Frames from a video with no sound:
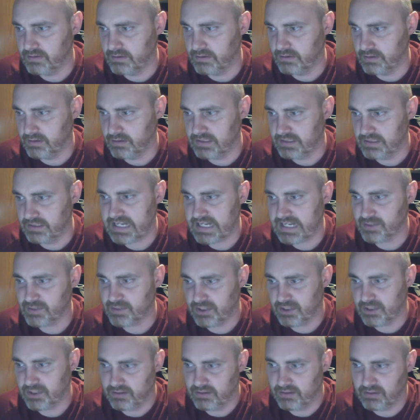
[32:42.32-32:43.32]
it's a catch
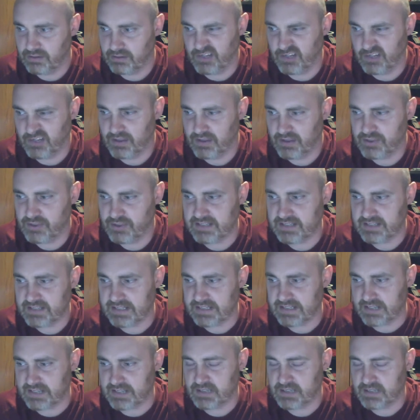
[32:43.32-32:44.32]
machine. There's things like
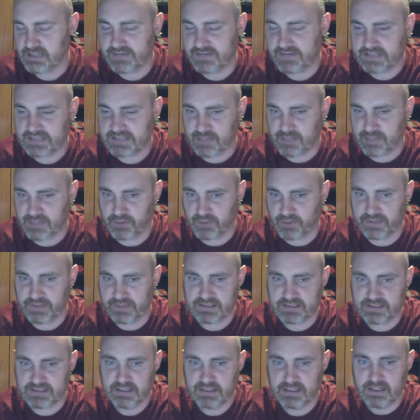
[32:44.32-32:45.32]
that. So it's obviously not perfect.
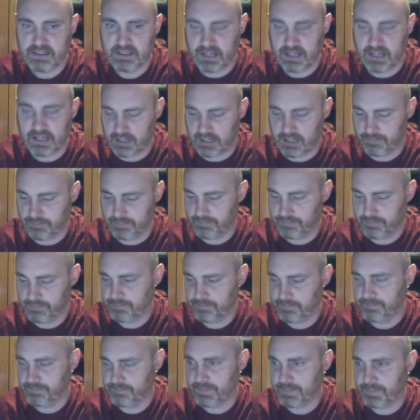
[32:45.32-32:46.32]

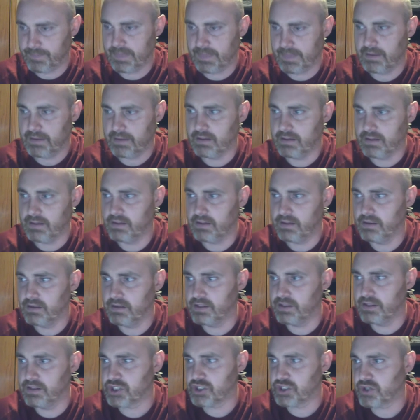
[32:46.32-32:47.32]
The
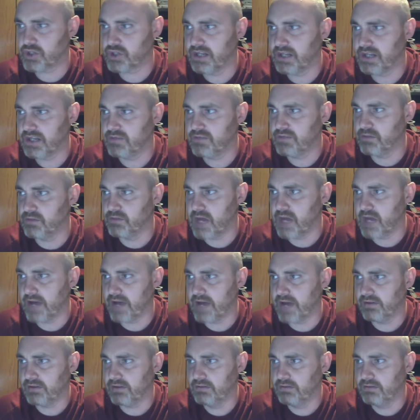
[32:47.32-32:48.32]
strength of your
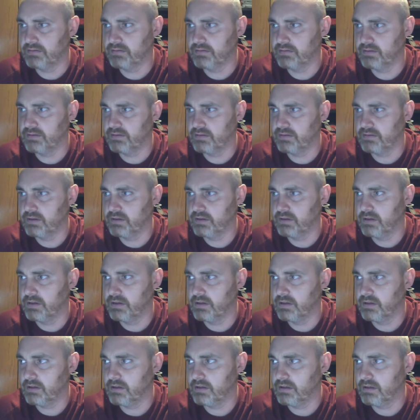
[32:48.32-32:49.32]
model
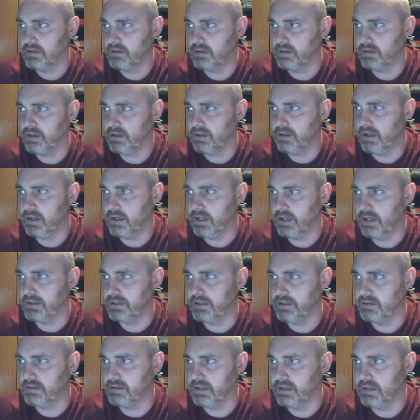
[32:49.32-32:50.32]
is
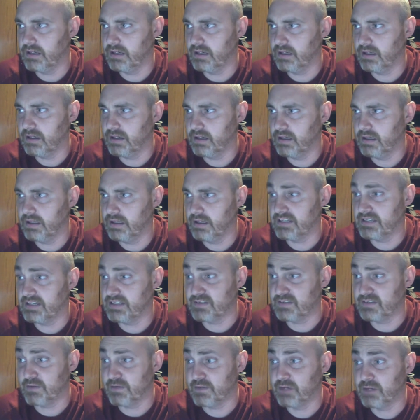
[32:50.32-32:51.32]
obviously
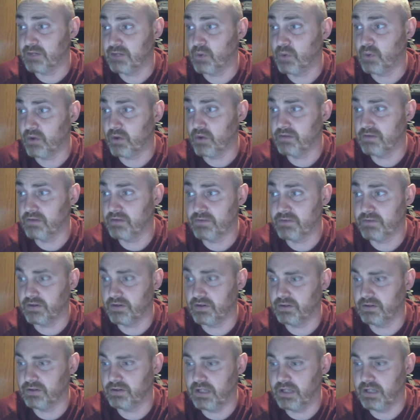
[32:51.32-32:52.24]
very important for